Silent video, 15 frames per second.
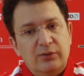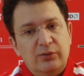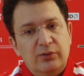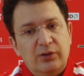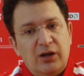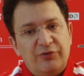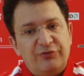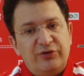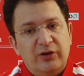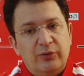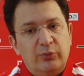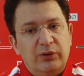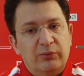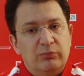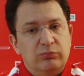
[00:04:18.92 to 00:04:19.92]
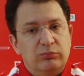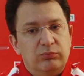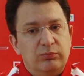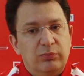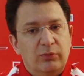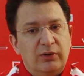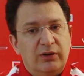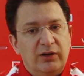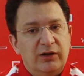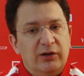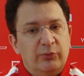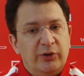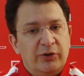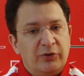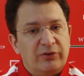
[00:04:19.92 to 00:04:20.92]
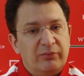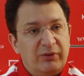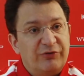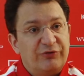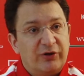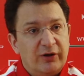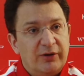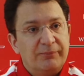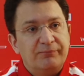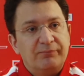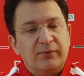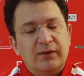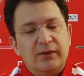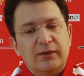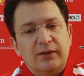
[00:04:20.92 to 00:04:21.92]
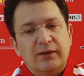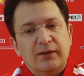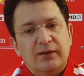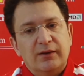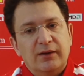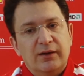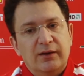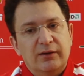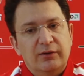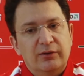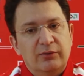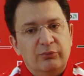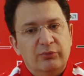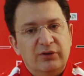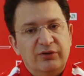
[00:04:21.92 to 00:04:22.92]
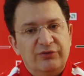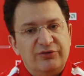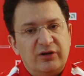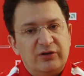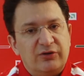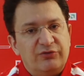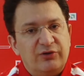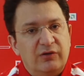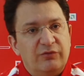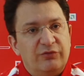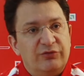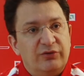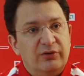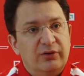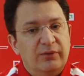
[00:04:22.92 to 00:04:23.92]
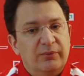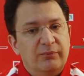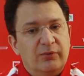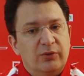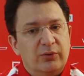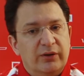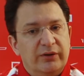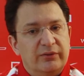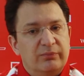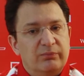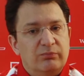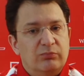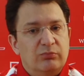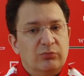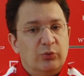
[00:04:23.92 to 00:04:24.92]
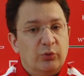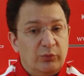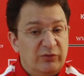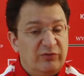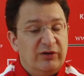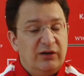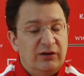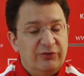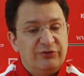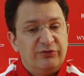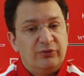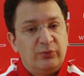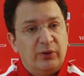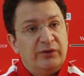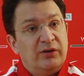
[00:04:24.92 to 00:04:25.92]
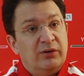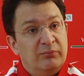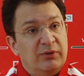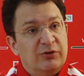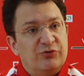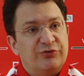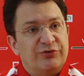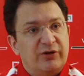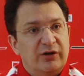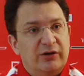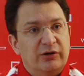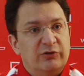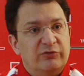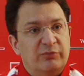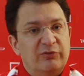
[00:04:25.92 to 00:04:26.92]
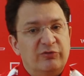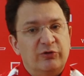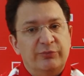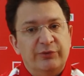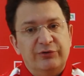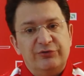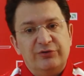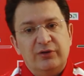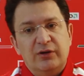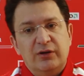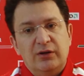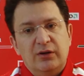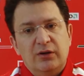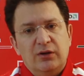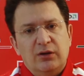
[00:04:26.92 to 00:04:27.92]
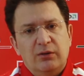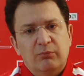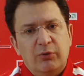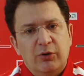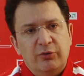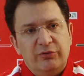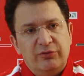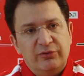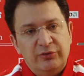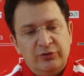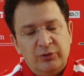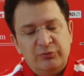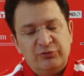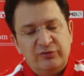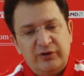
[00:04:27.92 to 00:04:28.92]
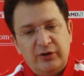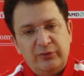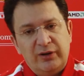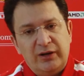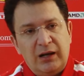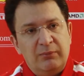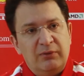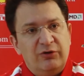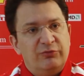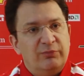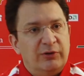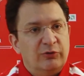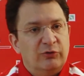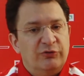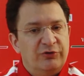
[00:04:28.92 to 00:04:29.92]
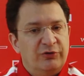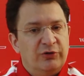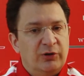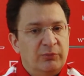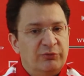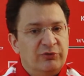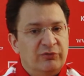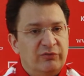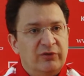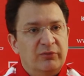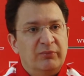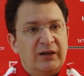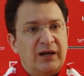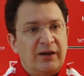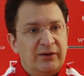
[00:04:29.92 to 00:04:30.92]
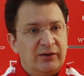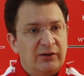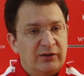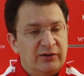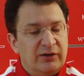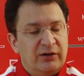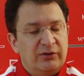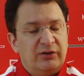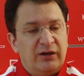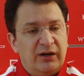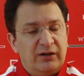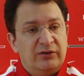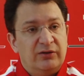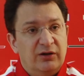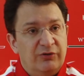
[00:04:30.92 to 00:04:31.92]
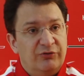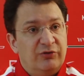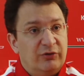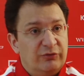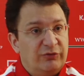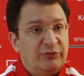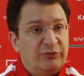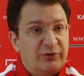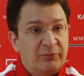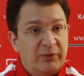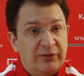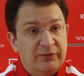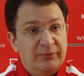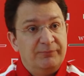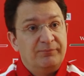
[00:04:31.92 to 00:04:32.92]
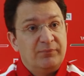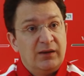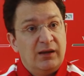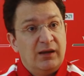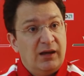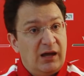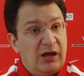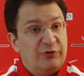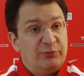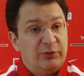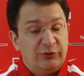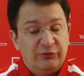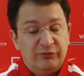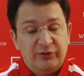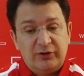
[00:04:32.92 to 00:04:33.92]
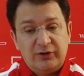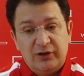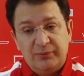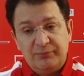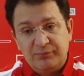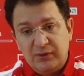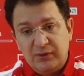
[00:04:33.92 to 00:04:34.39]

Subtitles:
Last year we clearly were not the best car, and we set ourselves what we feel is quite an ambitious target of performance, both in terms of aerodynamics but also in terms of the mechanical characteristics of some other aspects of the car.